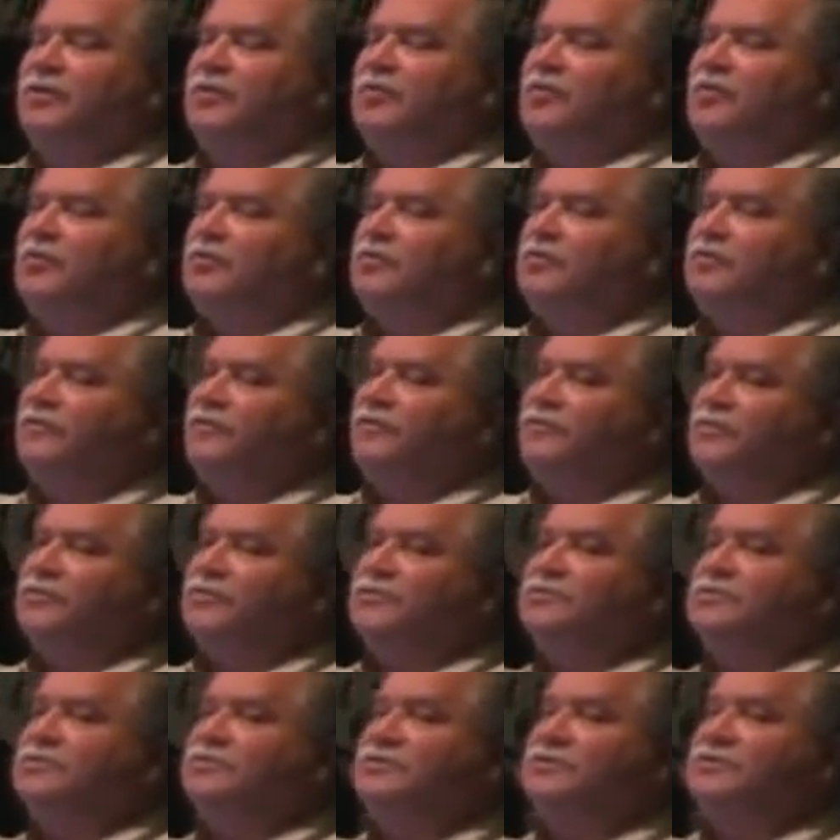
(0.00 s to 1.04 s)
Remember the
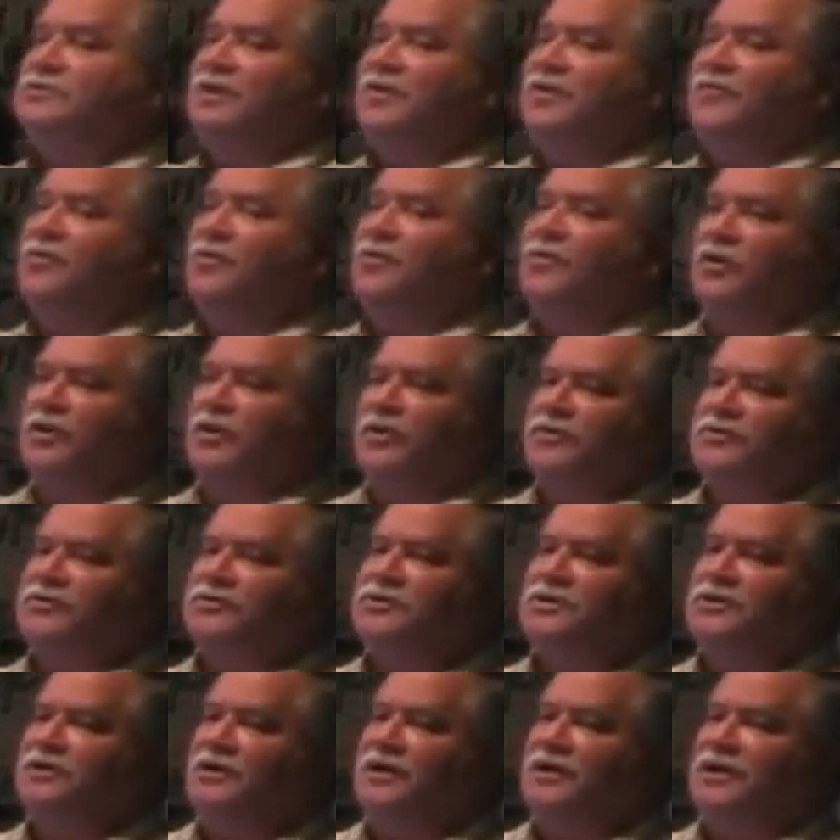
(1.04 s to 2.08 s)
first seven letters,
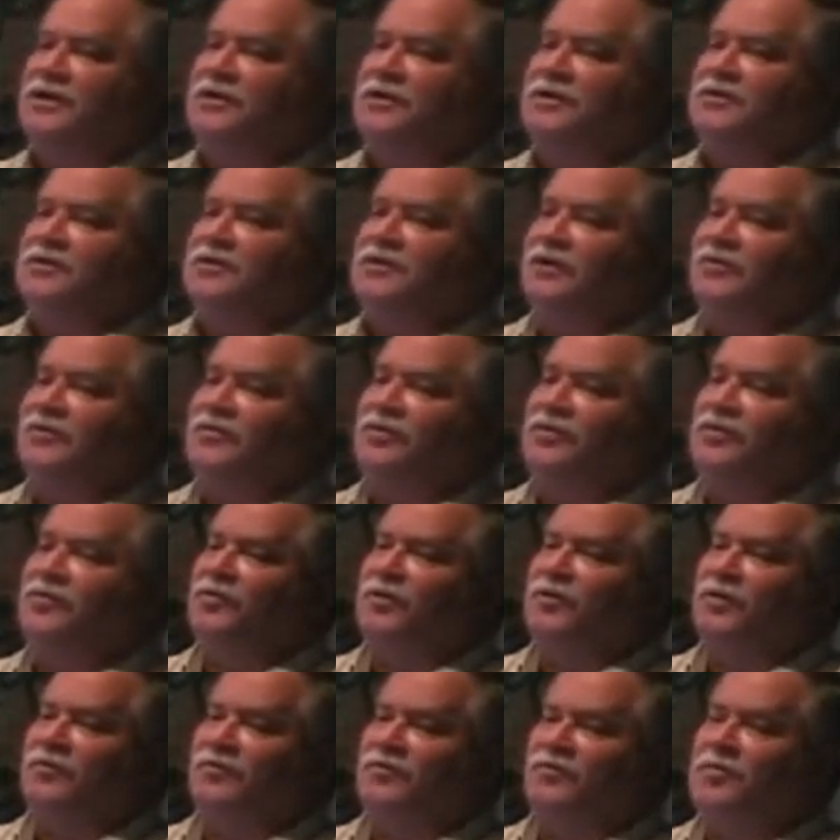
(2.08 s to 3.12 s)
he ended every
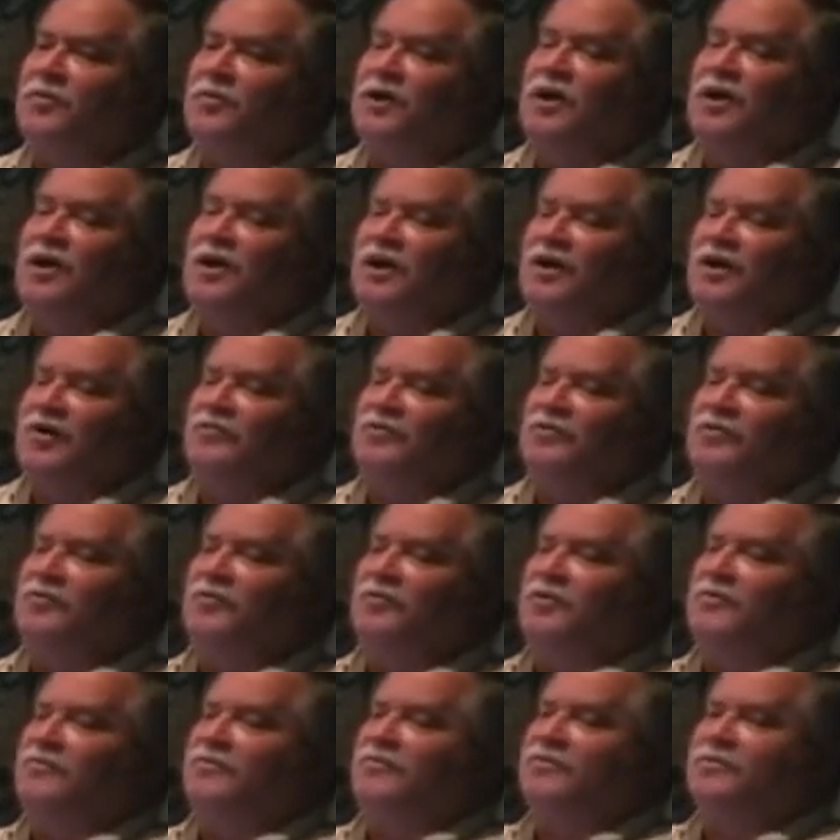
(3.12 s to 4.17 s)
one of them, every
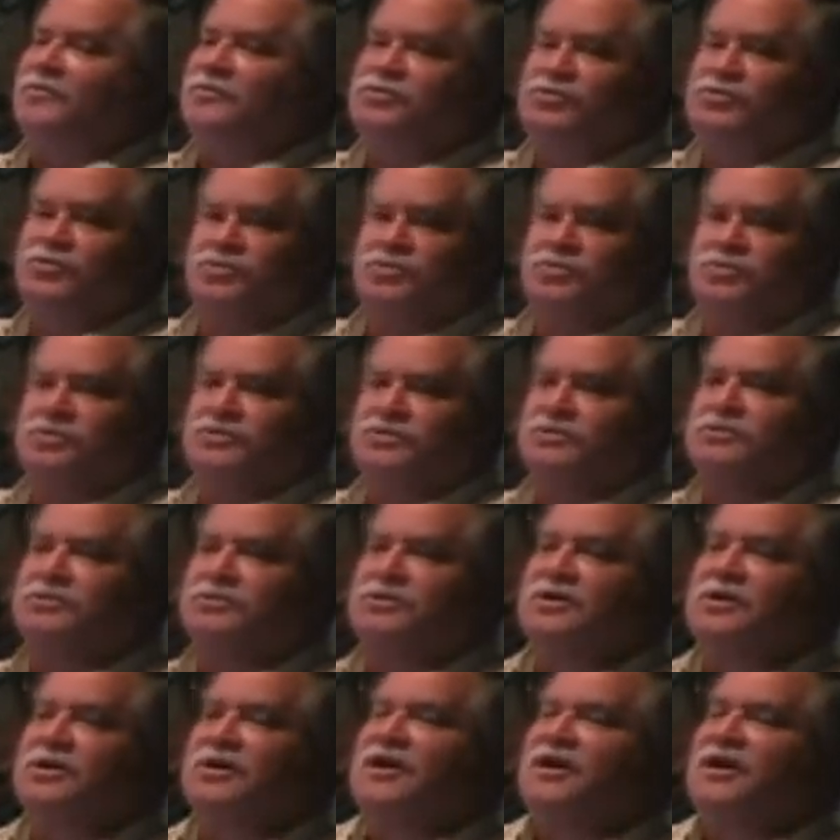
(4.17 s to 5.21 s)
one of those churches.
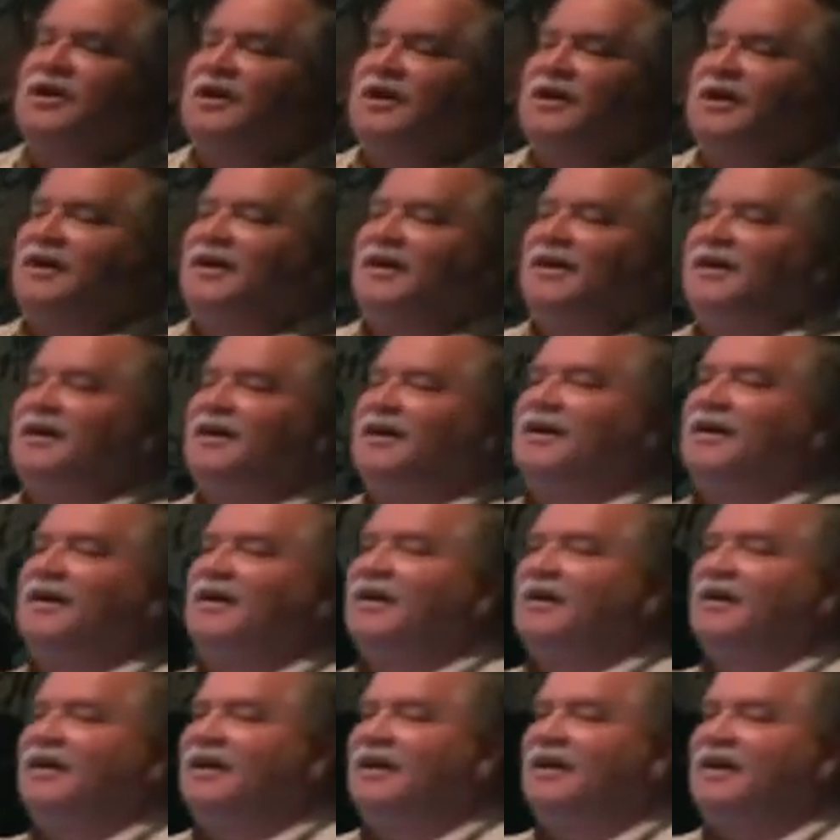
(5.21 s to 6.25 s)

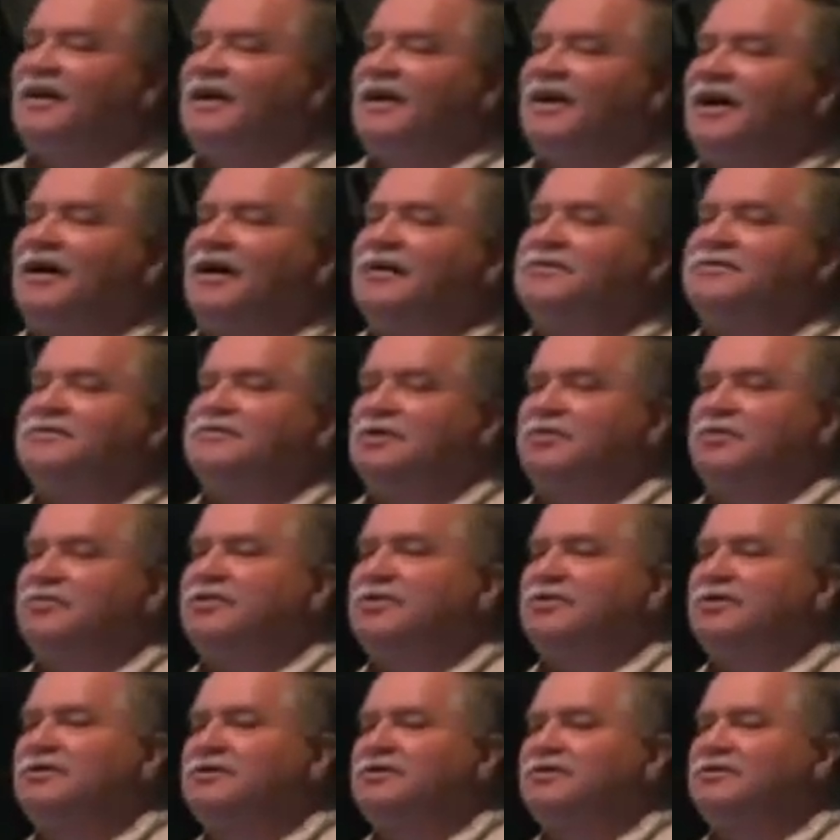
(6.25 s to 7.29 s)
He had
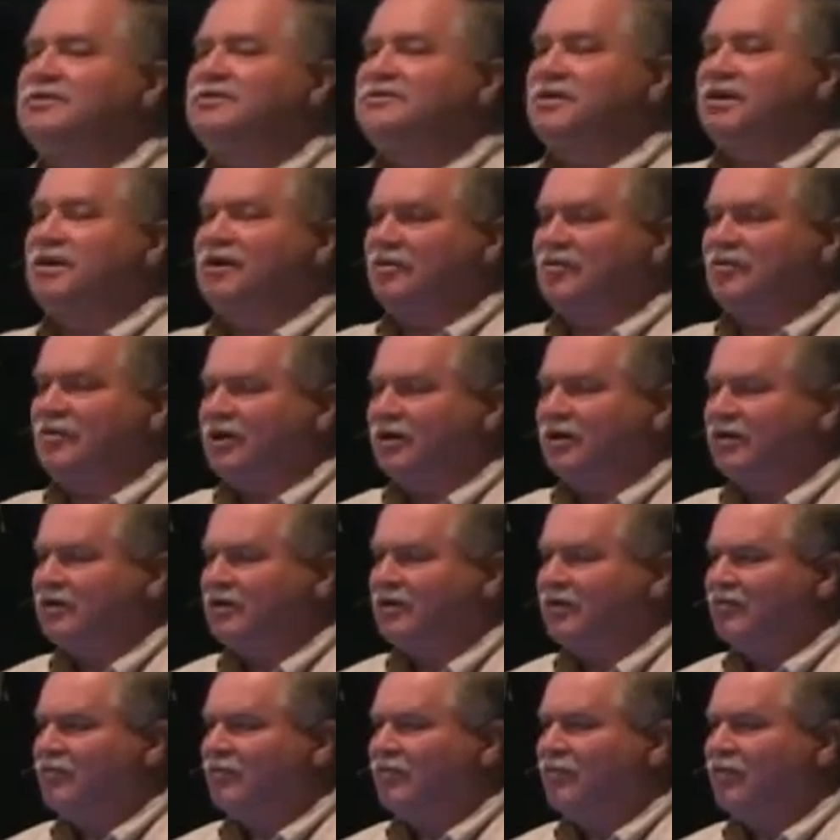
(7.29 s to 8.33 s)
something to say about
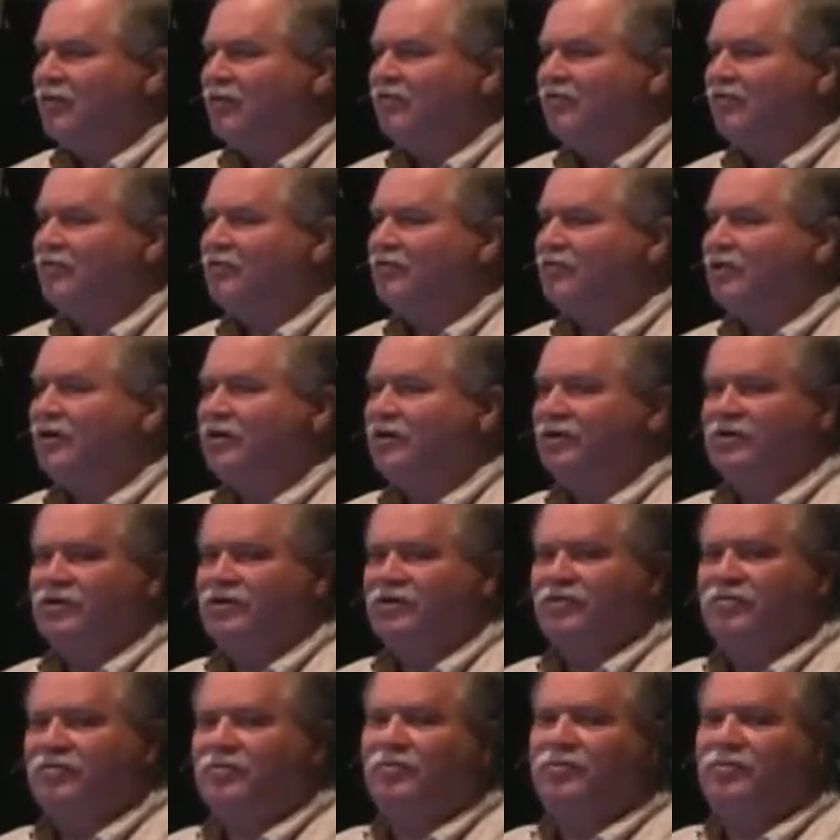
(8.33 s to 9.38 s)
them. One of them got a
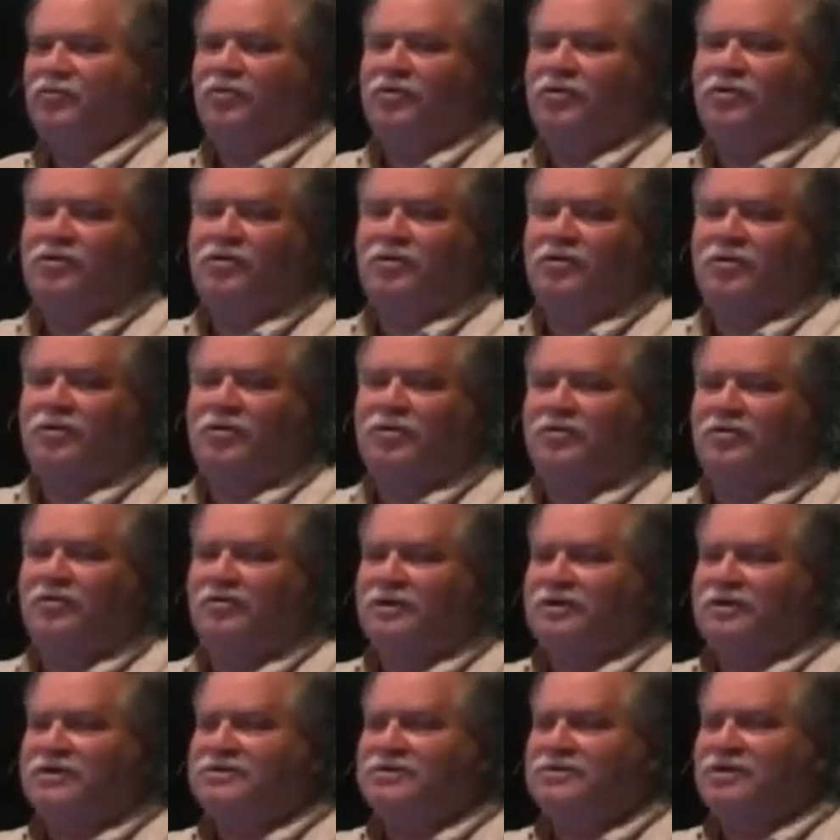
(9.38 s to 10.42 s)
good report card, the
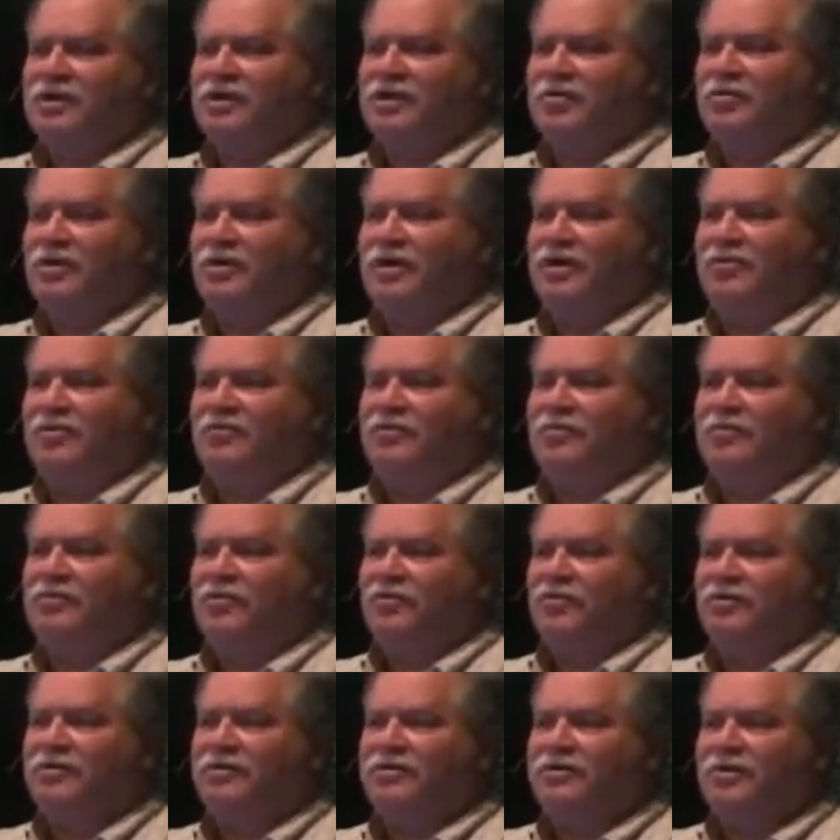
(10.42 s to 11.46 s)
rest got a bad
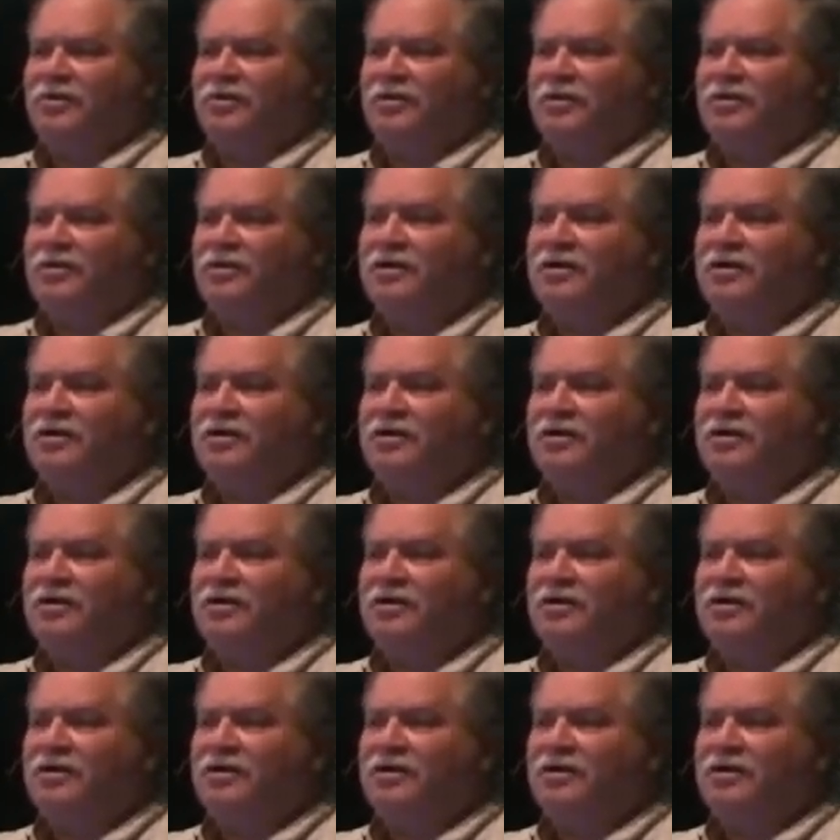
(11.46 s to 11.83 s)
report card.